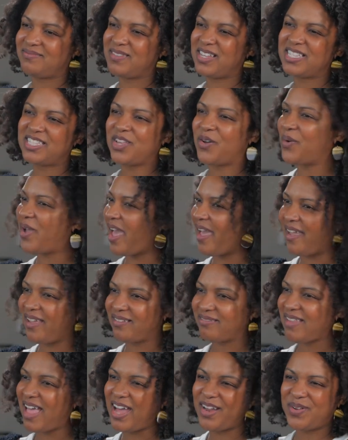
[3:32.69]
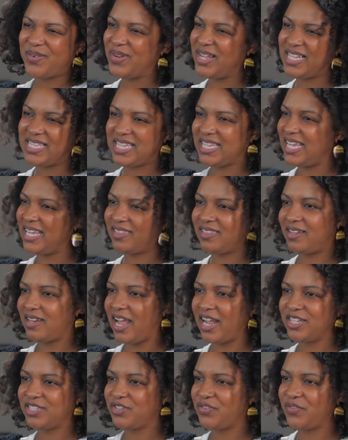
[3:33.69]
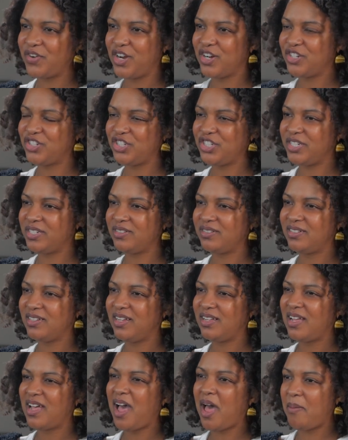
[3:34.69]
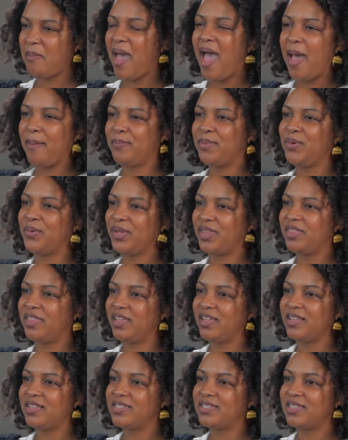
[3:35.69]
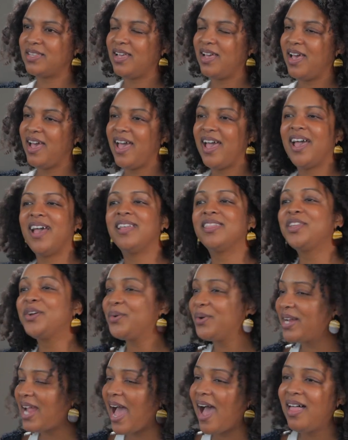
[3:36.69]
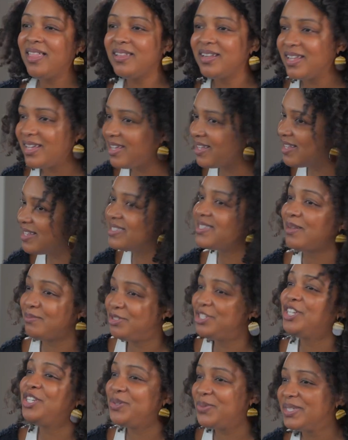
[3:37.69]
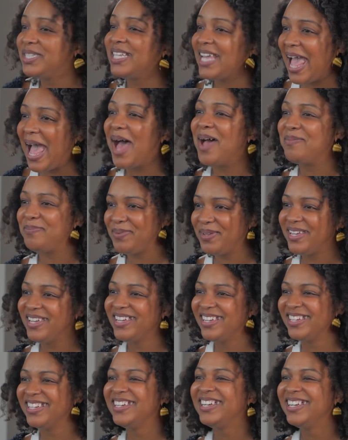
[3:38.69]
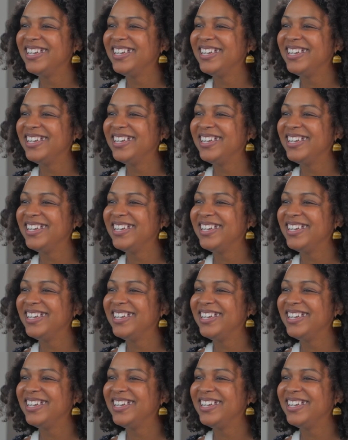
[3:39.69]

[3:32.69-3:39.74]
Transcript: It's okay. I don't need to get the nicer version. I'm happy with this. And the reality is I'm genuinely happy,